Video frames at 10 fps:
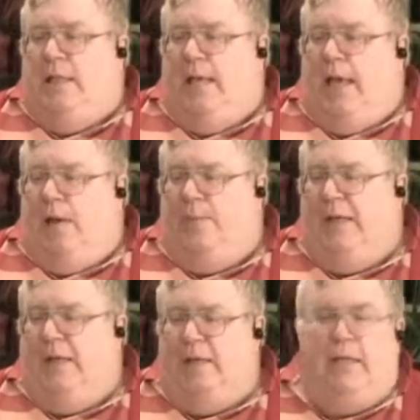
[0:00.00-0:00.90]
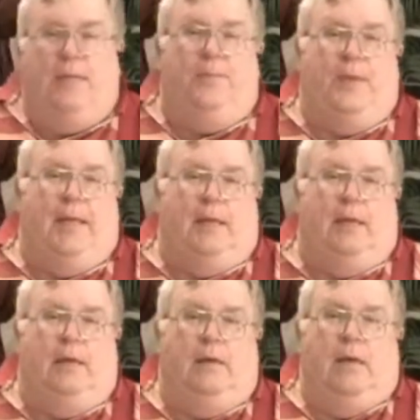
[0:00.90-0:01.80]
They help me limp in,
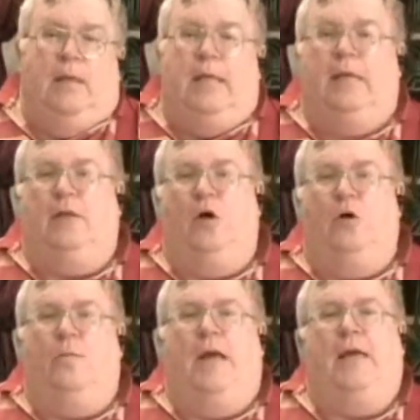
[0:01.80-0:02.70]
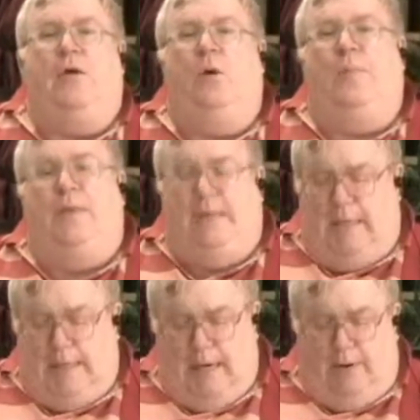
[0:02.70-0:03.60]
and they load my equipment
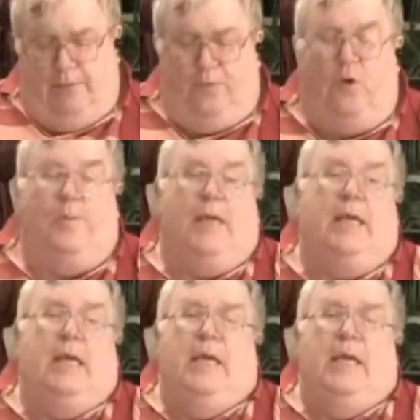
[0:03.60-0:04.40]
in and out for me.